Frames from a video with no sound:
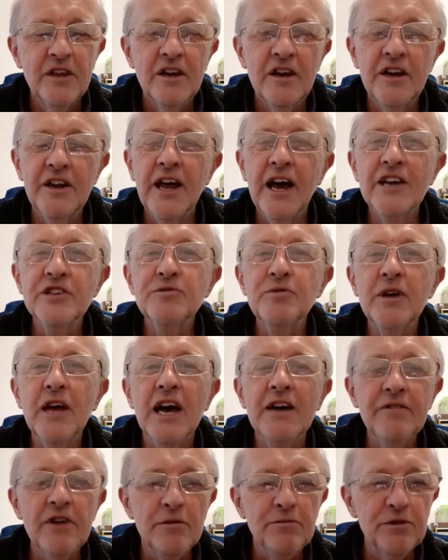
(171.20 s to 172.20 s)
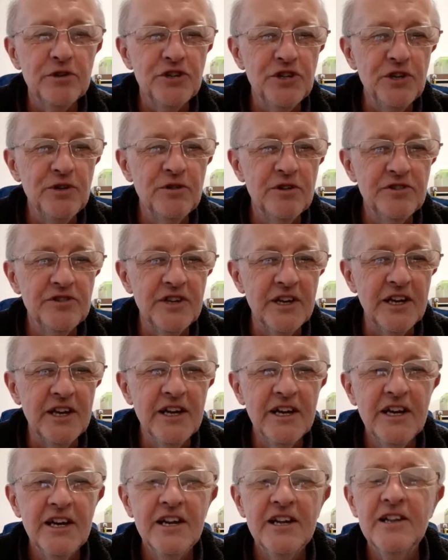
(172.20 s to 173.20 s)
And as we have opportunity,
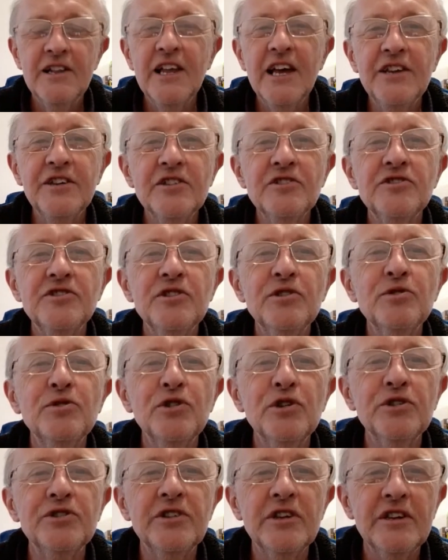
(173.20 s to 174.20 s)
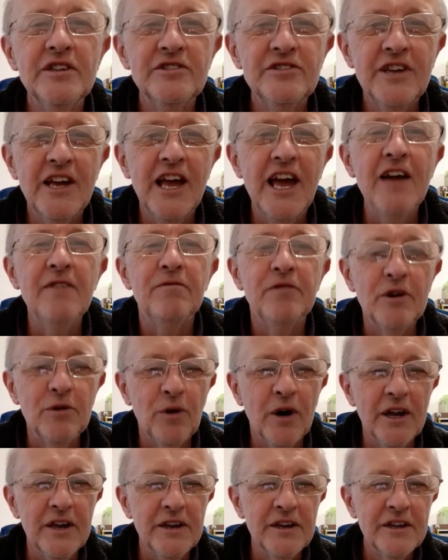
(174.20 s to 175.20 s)
let us do good to
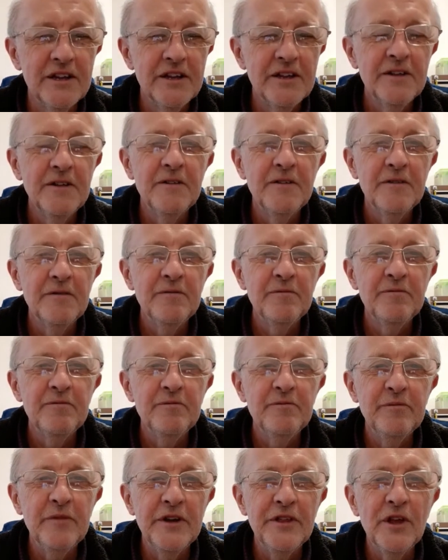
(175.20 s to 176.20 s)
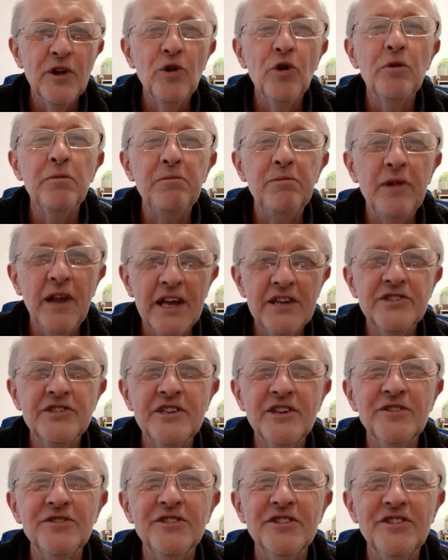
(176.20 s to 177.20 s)
everyone. May the Lord bless
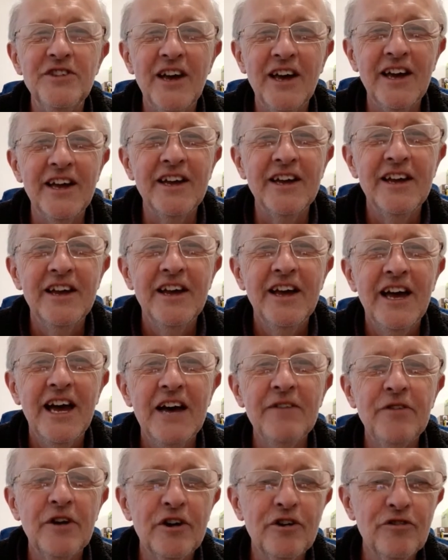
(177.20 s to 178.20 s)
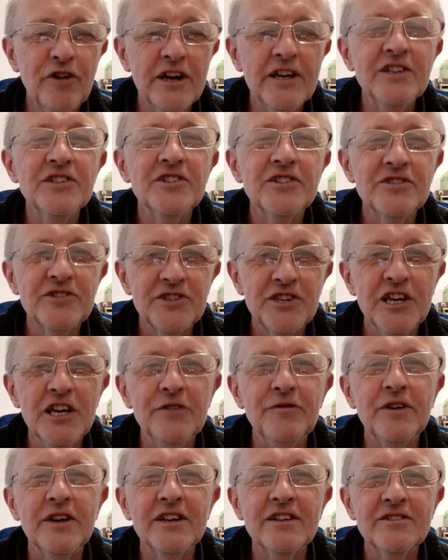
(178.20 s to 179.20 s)
you today. Have a great
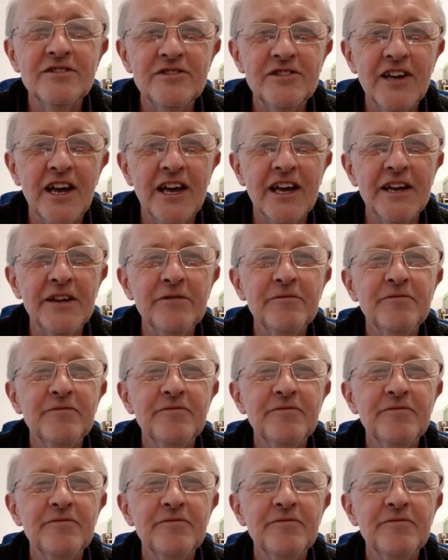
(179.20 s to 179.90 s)
serving day.